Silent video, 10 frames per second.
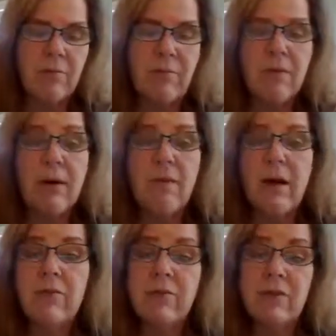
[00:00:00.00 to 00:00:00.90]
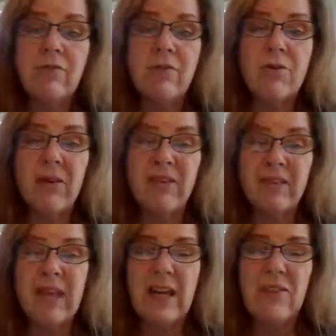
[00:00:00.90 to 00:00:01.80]
I'm doing a lot of research on the
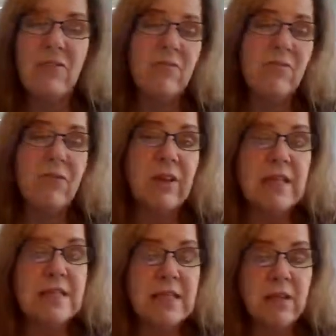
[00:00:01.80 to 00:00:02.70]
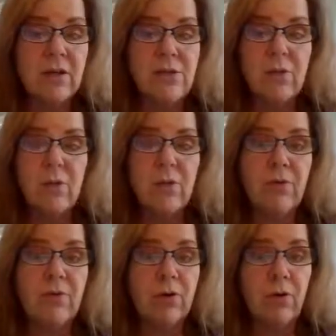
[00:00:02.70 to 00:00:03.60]
latest in flea and tick
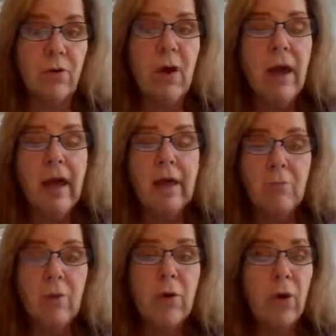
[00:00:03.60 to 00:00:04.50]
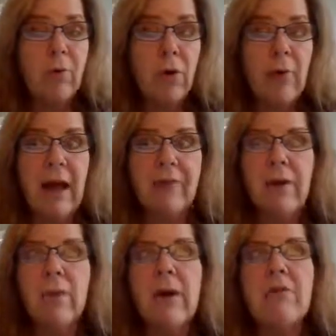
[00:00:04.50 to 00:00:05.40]
controls and more
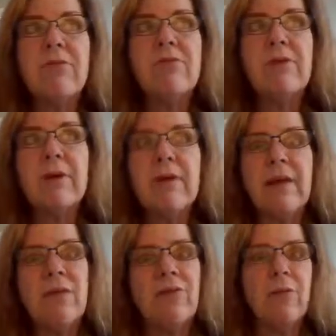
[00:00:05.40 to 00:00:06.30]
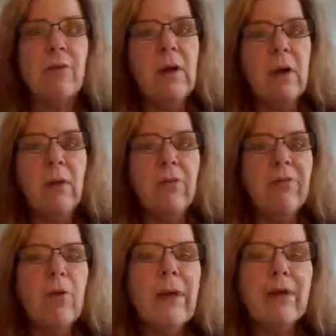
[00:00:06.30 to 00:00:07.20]
homeopathic ways of doing that. So a
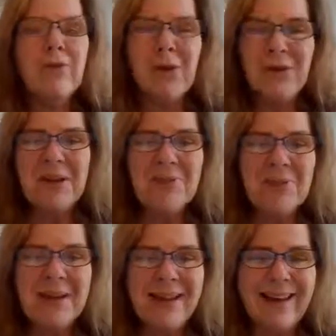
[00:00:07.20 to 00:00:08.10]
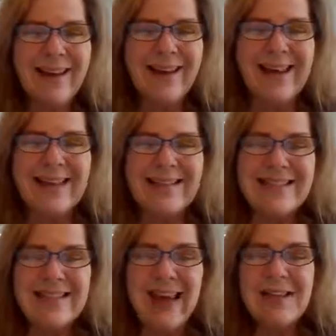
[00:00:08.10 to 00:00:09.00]
few weeks early for me to get
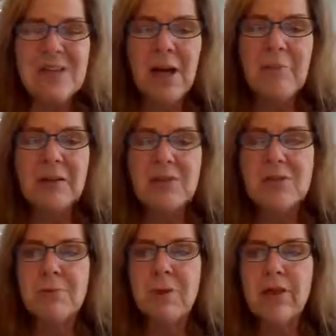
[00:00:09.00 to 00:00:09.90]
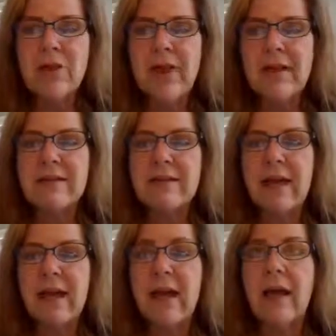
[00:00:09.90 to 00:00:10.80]
into that topic too much yet
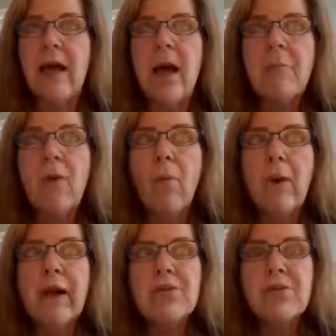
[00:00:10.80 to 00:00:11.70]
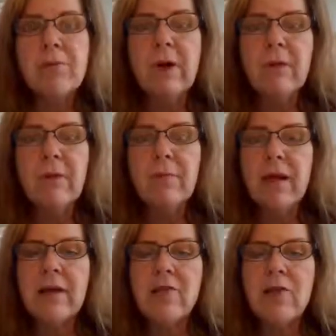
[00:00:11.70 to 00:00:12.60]
today. But what I do want to
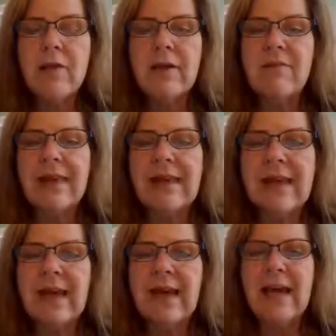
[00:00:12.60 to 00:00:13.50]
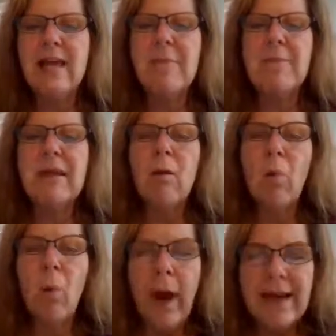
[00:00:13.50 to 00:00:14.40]
remind you is, again, be
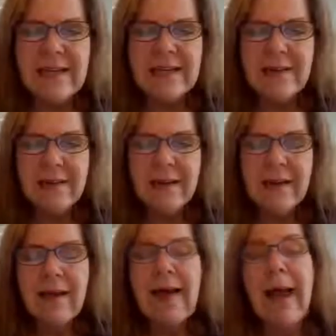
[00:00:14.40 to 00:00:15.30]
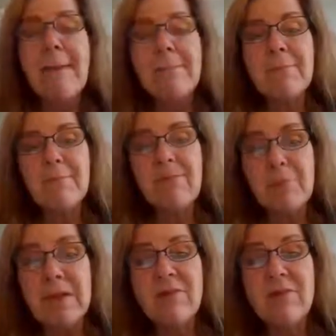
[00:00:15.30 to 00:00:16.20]
weight and
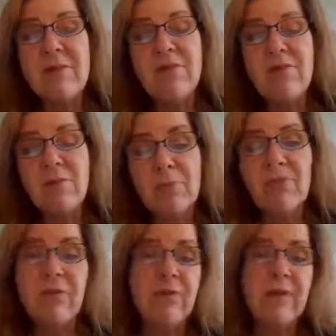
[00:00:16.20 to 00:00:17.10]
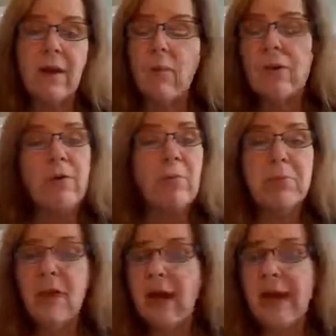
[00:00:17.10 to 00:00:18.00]
species specific when you're
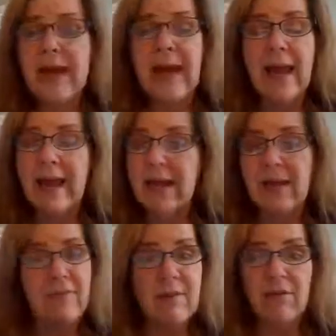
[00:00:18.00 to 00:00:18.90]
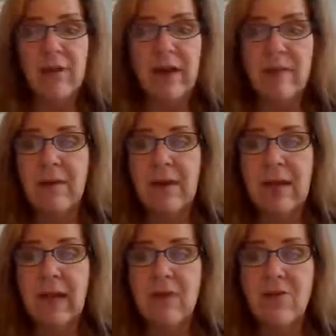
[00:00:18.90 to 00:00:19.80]
applying any of these kind of
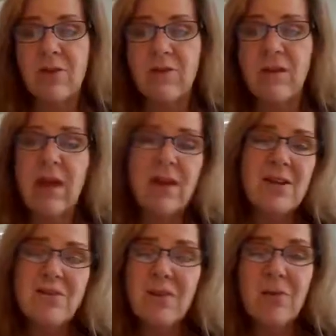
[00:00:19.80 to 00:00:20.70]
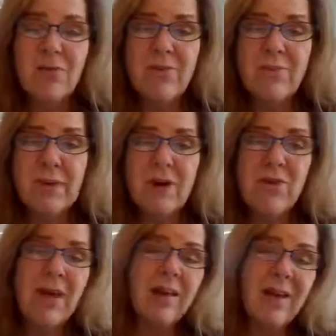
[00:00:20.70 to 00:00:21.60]
medications. Don't just
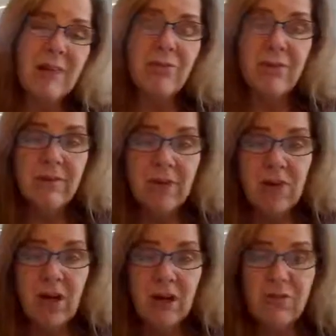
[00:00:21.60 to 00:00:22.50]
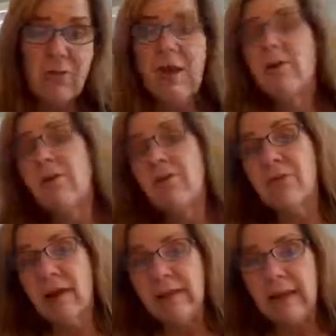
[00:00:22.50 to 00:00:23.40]
because you have extra of the dogs around,
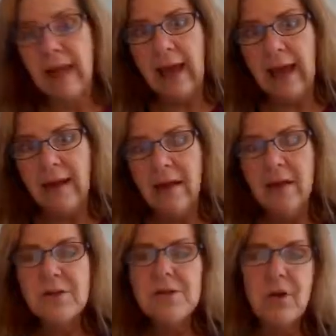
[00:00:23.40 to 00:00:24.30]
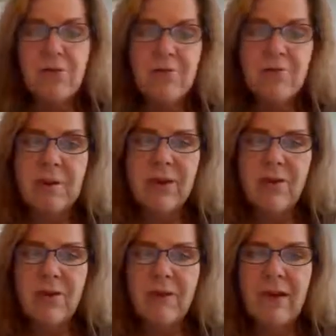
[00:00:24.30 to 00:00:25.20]
use it on the cat. Don't just
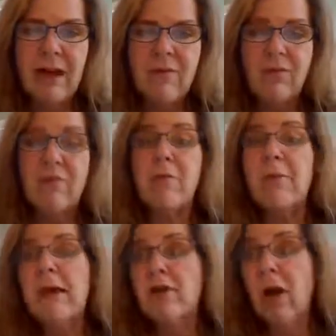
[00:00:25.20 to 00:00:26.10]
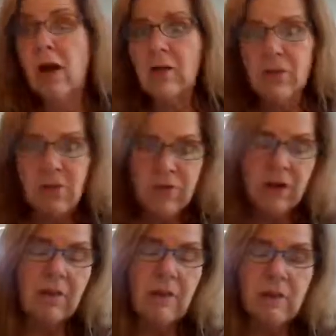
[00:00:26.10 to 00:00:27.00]
because you have extra of the big dogs, use it
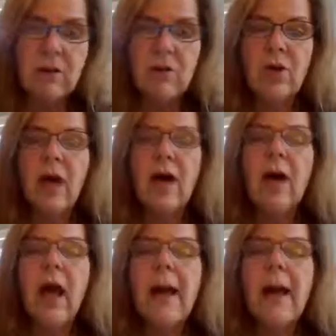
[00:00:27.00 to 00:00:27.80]
on the little dog.